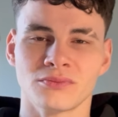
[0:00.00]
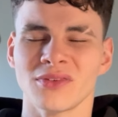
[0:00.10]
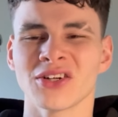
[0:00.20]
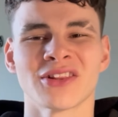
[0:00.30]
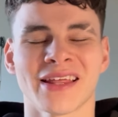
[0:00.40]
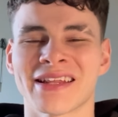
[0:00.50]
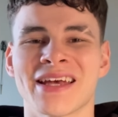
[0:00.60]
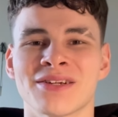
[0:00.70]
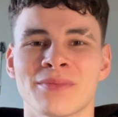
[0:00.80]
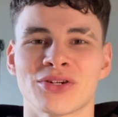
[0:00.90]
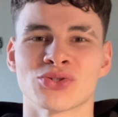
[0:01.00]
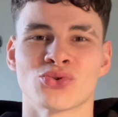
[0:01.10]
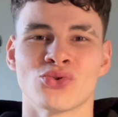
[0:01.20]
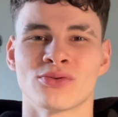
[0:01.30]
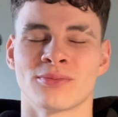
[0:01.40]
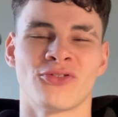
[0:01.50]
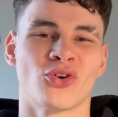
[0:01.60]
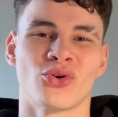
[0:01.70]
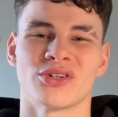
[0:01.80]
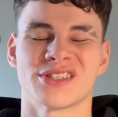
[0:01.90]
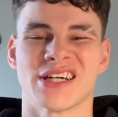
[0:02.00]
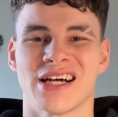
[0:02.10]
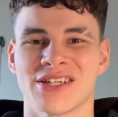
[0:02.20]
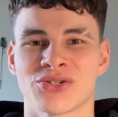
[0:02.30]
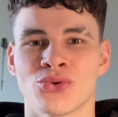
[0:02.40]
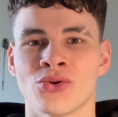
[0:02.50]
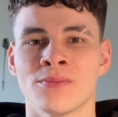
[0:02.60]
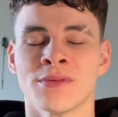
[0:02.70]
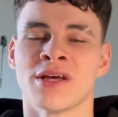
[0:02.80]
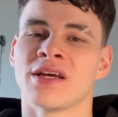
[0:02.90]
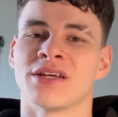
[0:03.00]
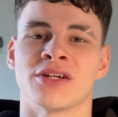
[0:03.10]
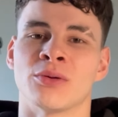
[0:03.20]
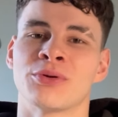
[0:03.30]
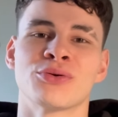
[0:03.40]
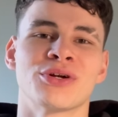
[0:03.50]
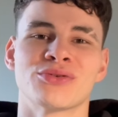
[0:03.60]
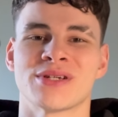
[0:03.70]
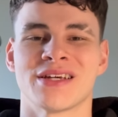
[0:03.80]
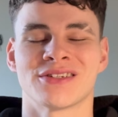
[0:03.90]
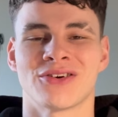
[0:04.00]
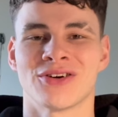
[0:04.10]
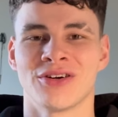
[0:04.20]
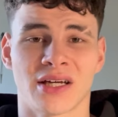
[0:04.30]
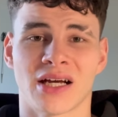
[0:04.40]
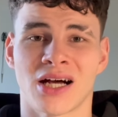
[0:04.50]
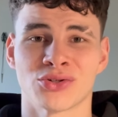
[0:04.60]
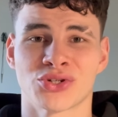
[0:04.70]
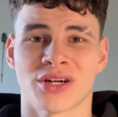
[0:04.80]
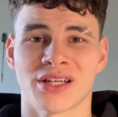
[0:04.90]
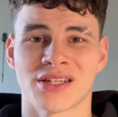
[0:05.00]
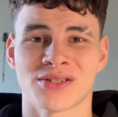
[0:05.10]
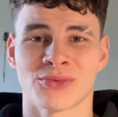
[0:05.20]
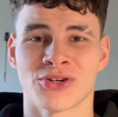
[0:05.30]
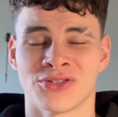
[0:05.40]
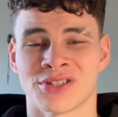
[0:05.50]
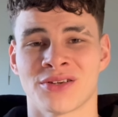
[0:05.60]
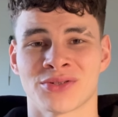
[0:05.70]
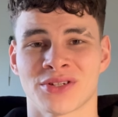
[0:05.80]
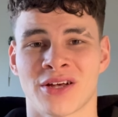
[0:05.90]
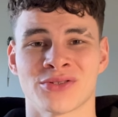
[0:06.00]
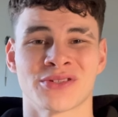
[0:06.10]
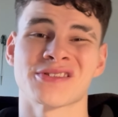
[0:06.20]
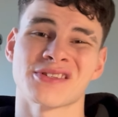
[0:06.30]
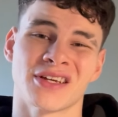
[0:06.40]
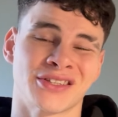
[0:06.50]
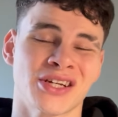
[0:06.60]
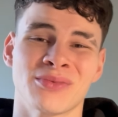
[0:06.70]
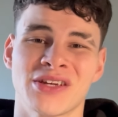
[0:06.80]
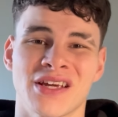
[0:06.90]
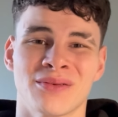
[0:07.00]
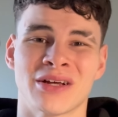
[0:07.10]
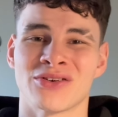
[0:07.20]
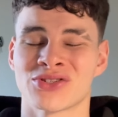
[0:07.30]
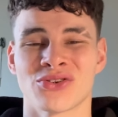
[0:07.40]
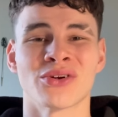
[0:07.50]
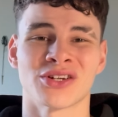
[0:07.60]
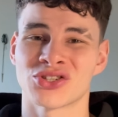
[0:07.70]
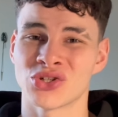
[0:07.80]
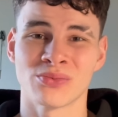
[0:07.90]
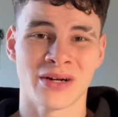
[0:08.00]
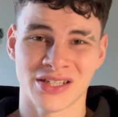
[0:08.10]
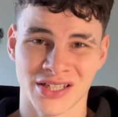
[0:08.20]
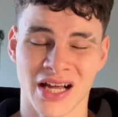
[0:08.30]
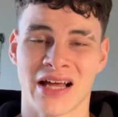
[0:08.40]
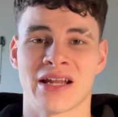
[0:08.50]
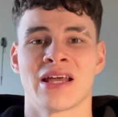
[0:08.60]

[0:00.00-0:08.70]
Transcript: or like the end of middle school before going into high school. You know, puberty was hitting hard. I was trying to get some girls. I was a chubby kid, but I was still gonna shoot my shot.